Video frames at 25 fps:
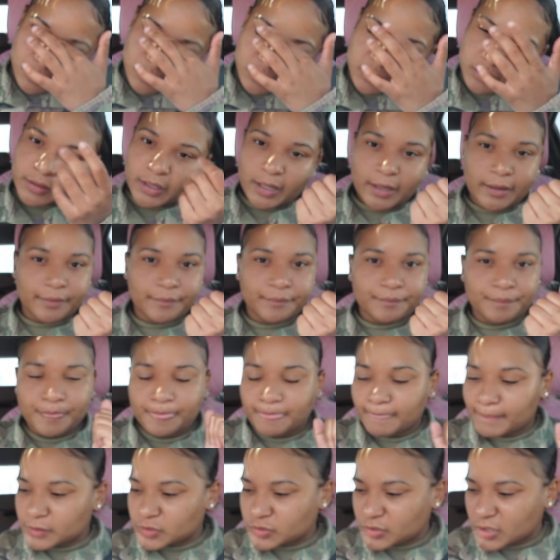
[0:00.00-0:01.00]
yeah,
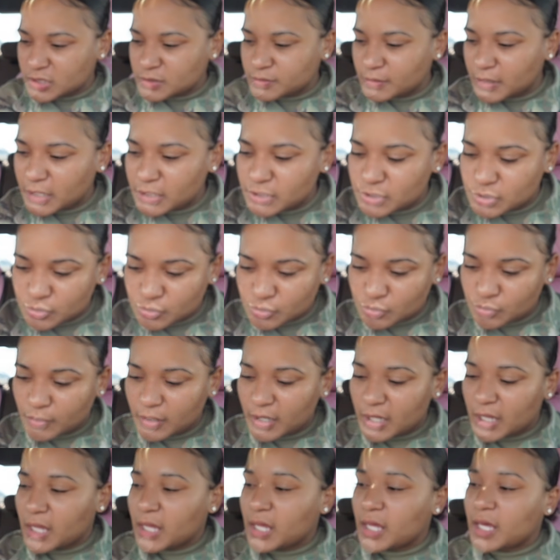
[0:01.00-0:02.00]
so that's what I
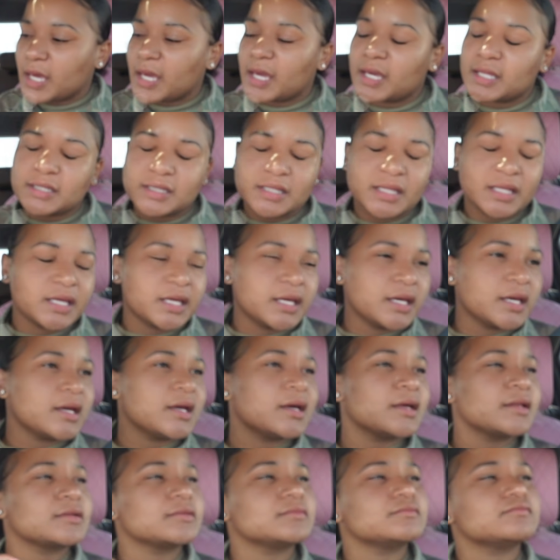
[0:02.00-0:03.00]
do. And
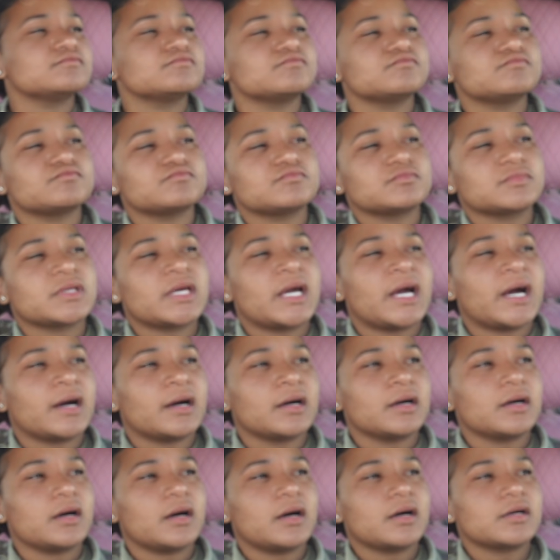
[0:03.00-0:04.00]
then
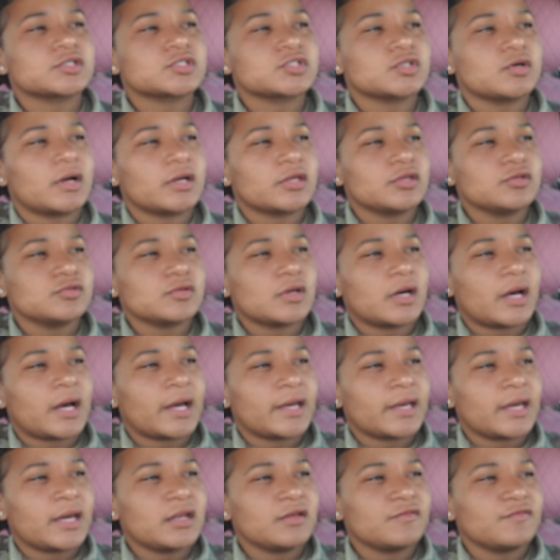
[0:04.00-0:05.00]
yeah, so I
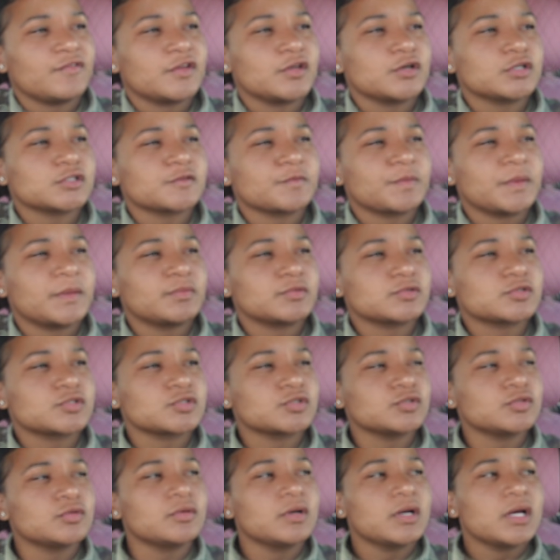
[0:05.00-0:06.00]
edit videos for people
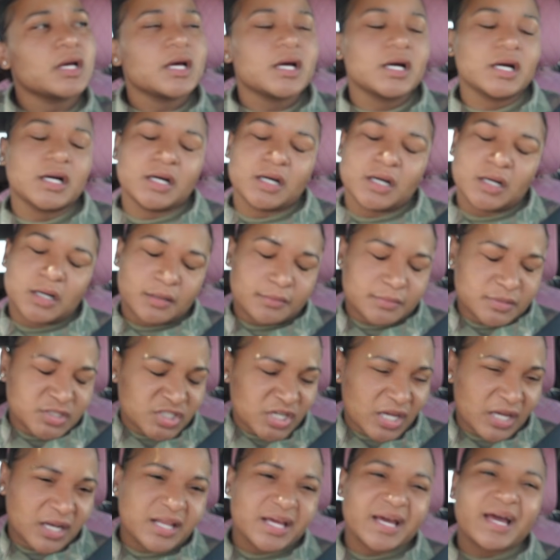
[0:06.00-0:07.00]
too.
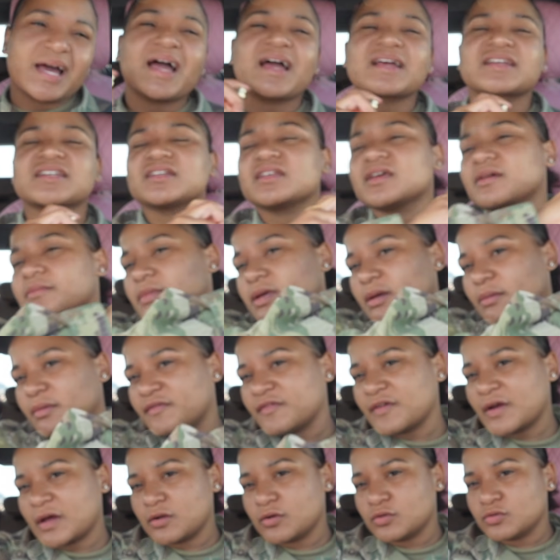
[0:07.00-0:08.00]
Jayla actually hit me up.
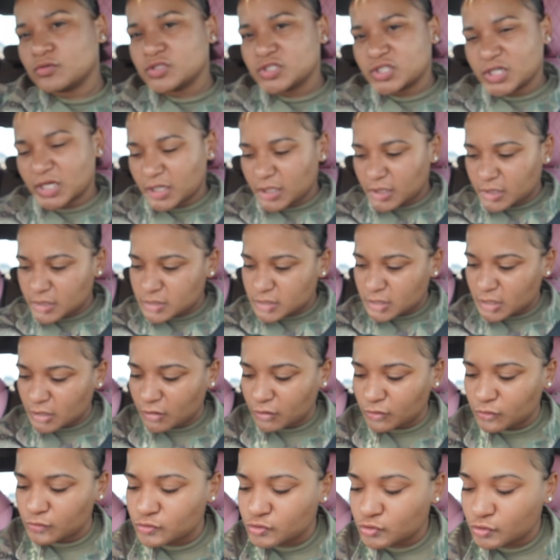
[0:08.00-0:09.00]
If y'all know who Jayla is
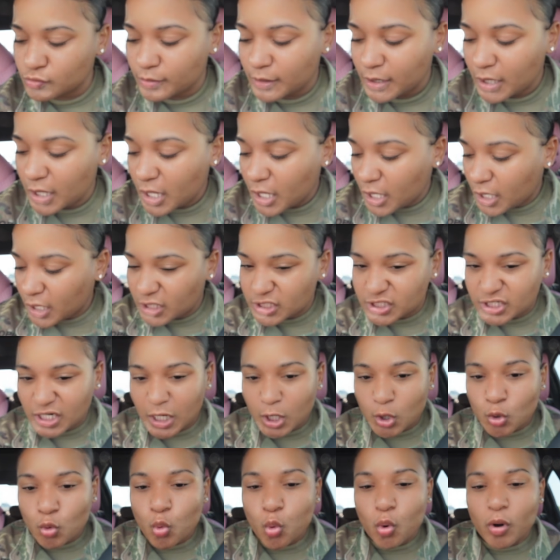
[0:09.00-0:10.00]
here on YouTube,
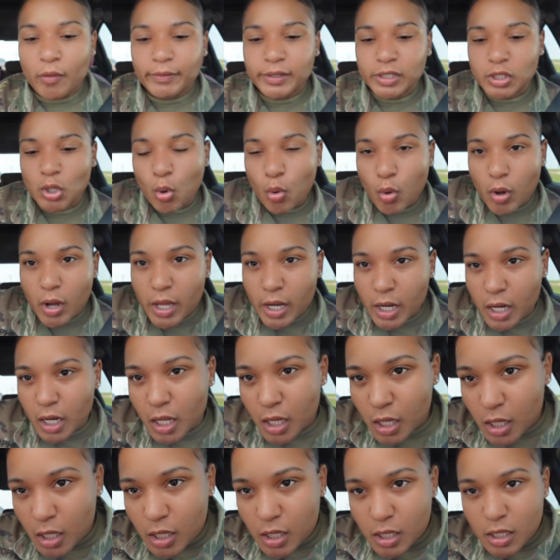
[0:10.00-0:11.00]
Jayla
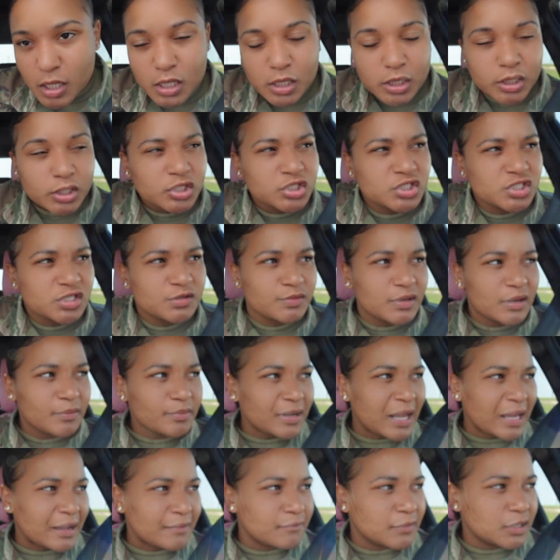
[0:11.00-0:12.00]
Corrion. She hit me up
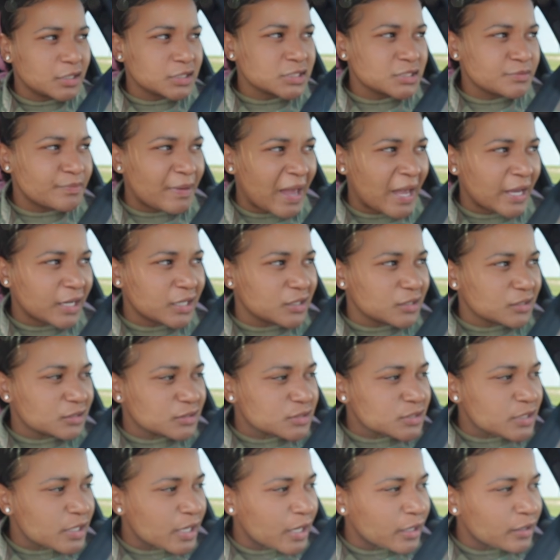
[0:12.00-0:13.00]
like months back
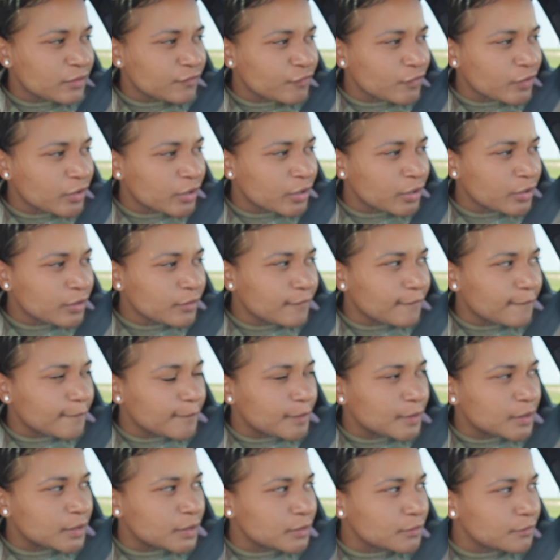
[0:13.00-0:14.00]
to edit for her,
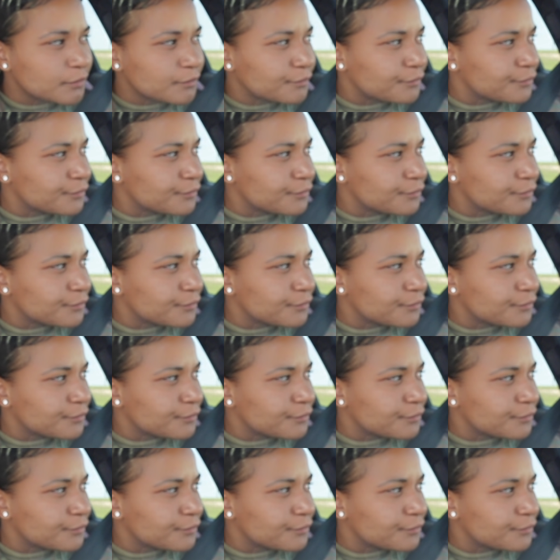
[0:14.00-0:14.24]
but